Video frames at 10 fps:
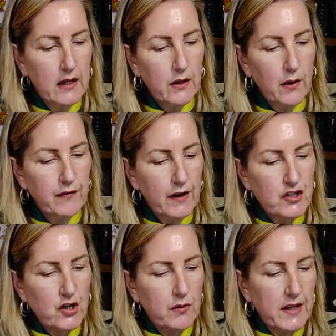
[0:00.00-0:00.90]
Now if I
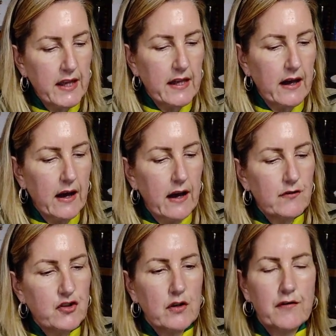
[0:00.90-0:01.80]
show you here,
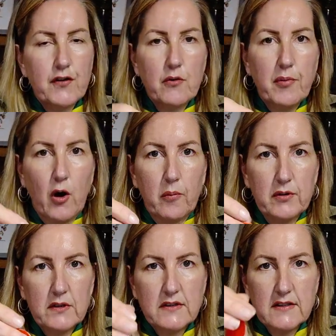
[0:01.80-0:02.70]
I've done a few
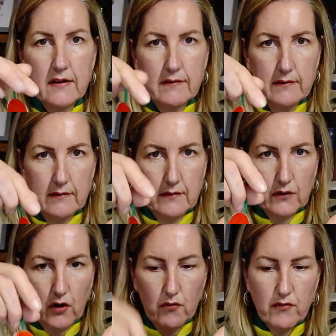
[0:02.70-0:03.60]
baubles.
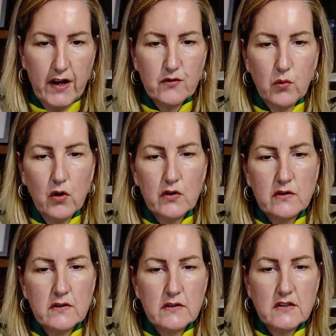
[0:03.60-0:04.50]
Got red
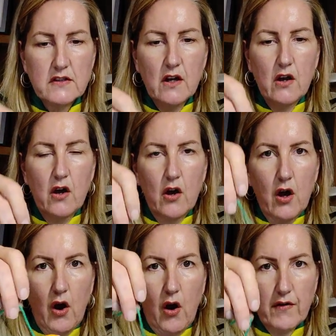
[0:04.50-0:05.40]
ones,
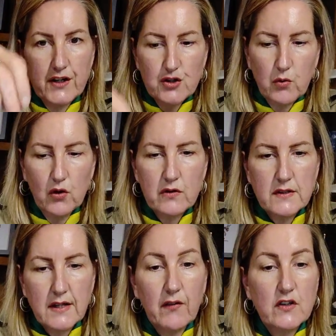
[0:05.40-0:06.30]
orange
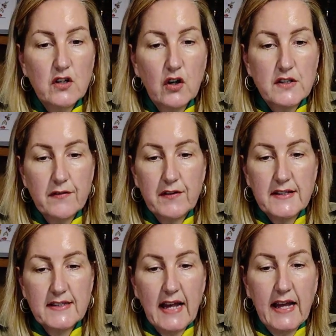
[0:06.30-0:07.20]
ones. I've also got
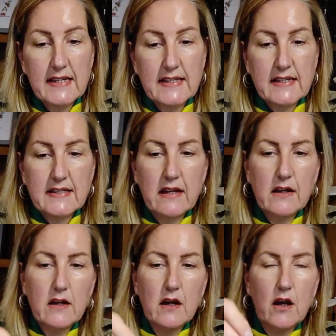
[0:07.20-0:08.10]
different
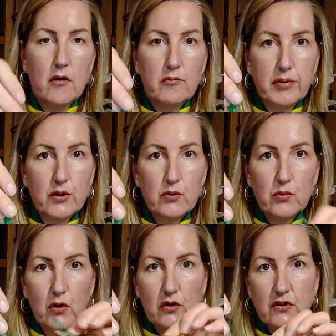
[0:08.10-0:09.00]
sizes.
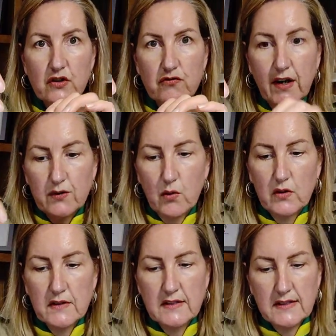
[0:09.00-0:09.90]
Blue ones, red
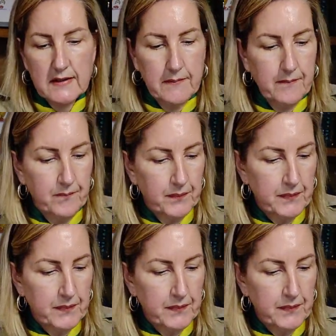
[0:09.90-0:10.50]
ones.